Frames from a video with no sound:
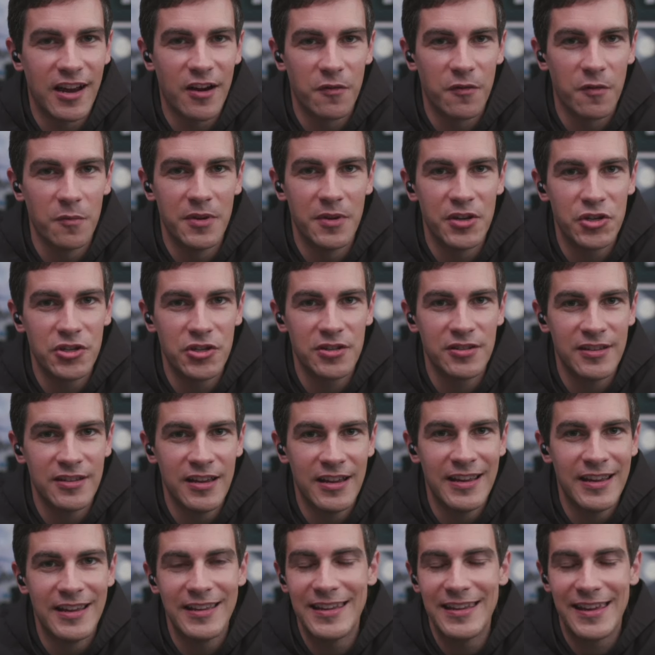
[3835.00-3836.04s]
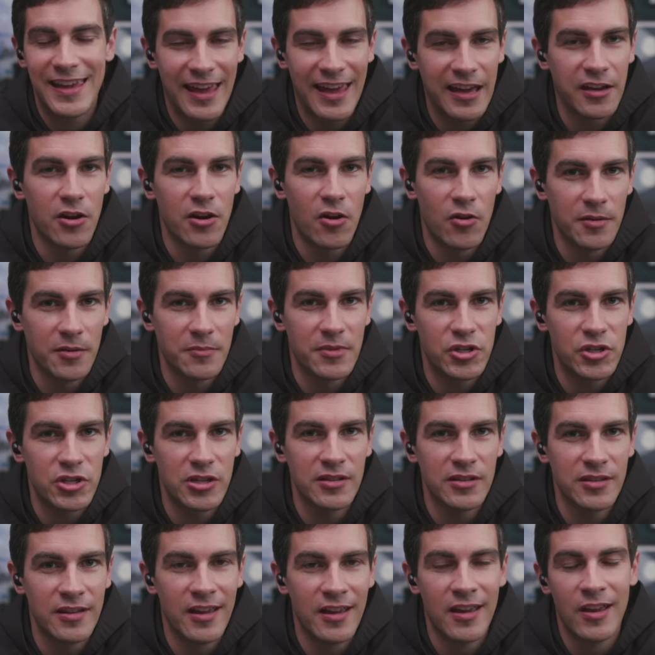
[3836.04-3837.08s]
for mission, you can't go on
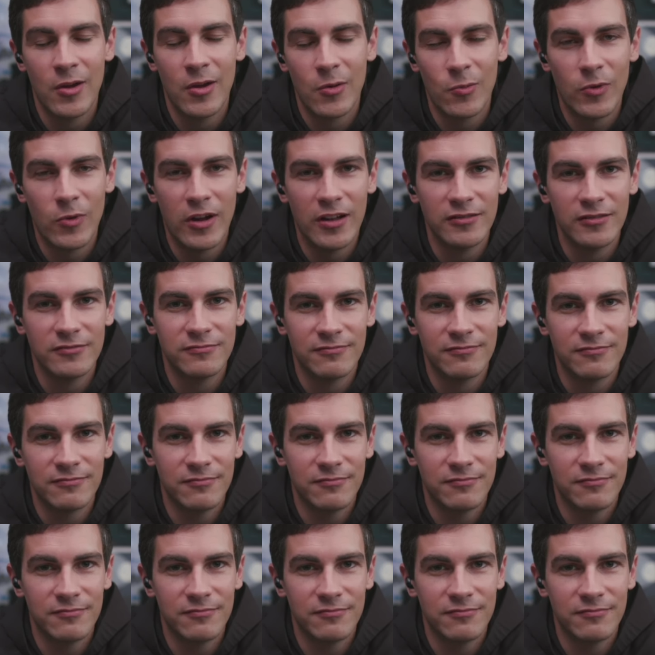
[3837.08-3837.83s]
mission, well,